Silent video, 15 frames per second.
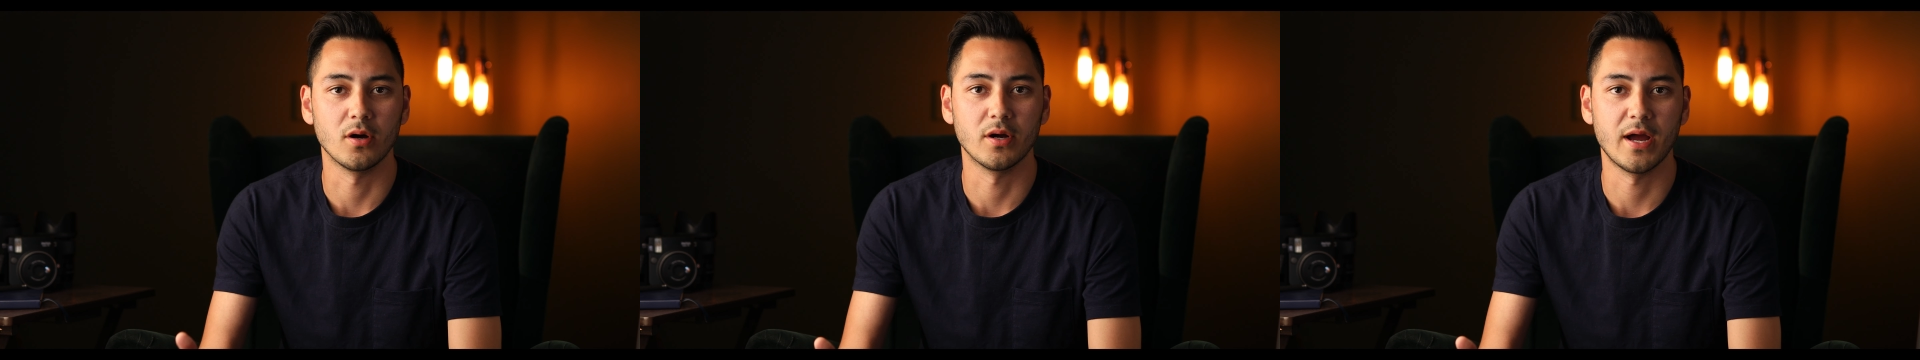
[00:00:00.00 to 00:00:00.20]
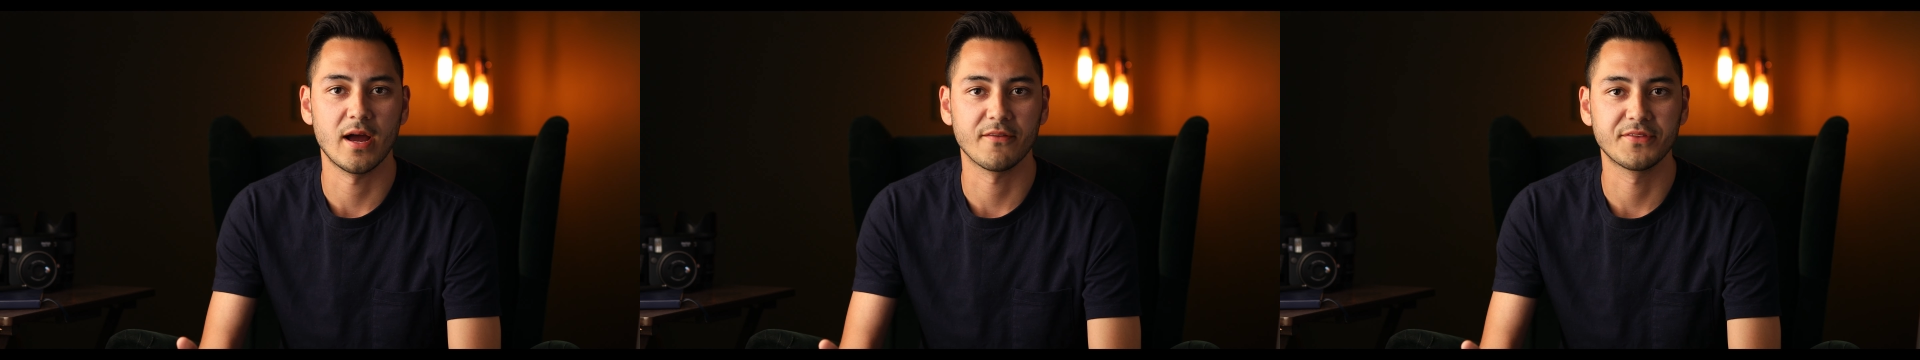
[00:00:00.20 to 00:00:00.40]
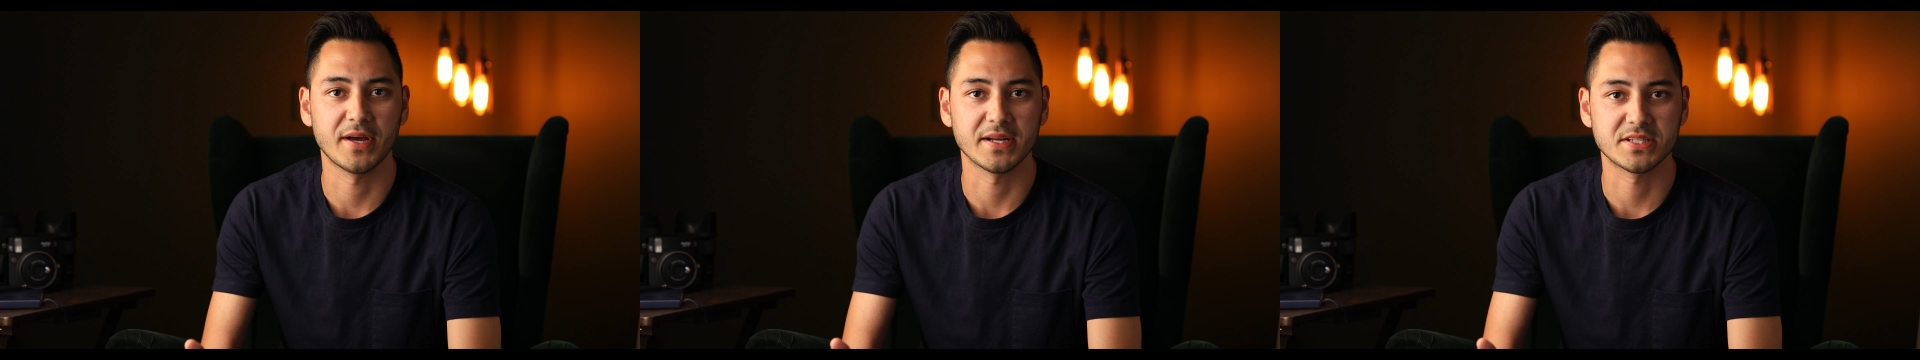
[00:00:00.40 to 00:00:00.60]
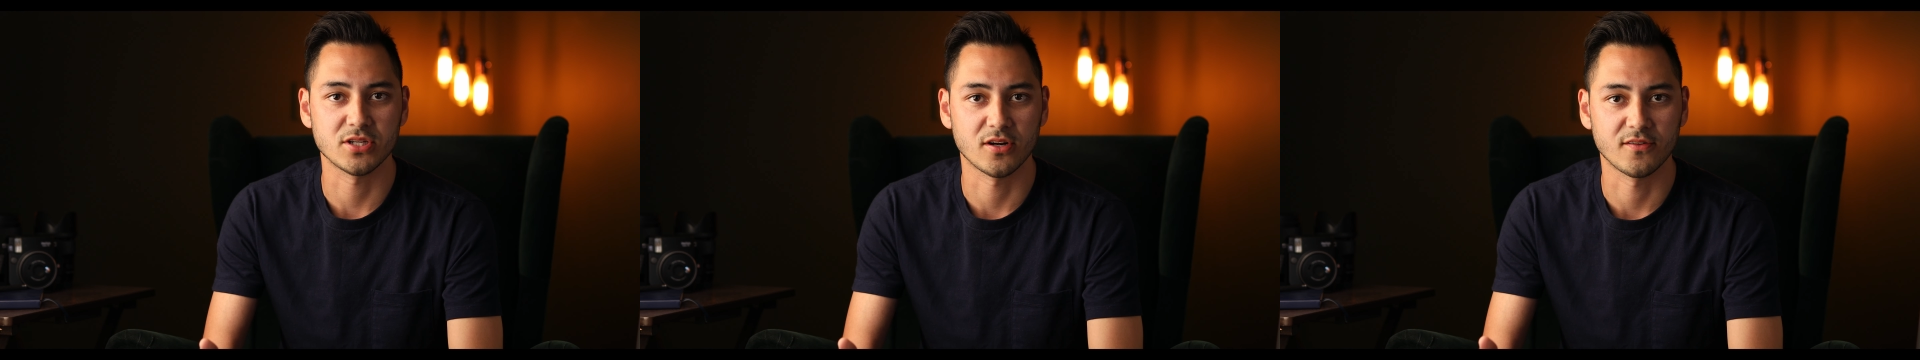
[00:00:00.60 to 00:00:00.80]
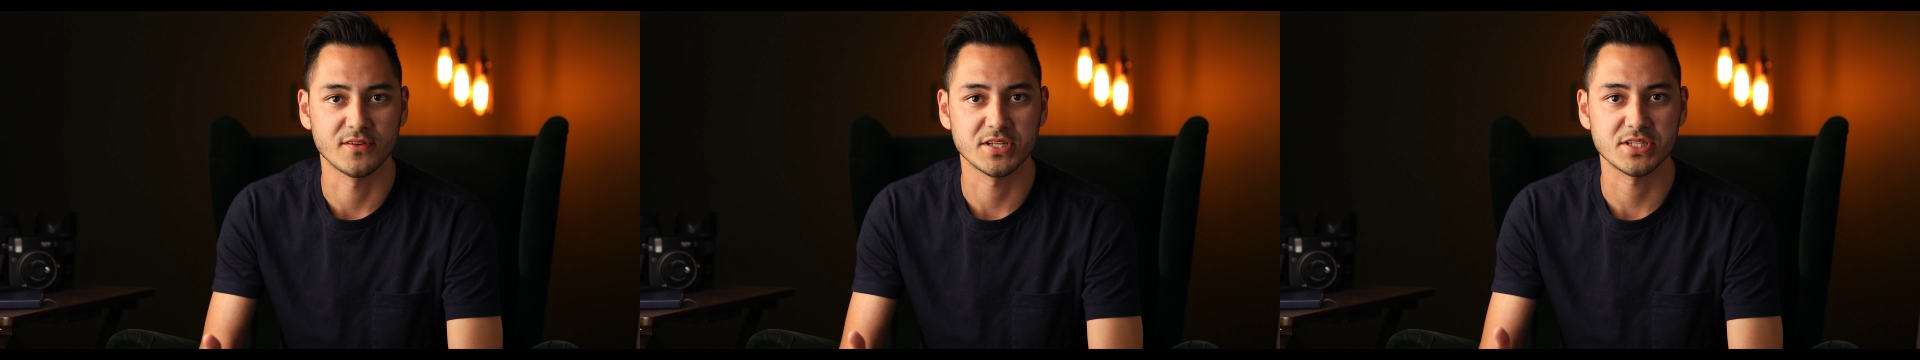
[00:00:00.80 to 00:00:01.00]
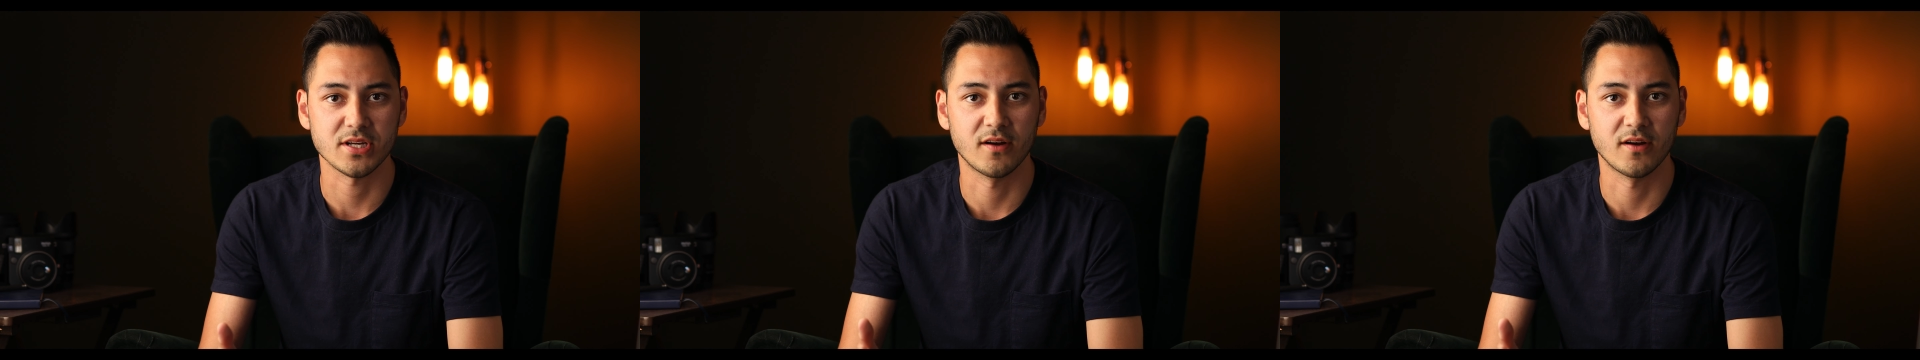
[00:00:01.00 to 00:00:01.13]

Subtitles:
have that service,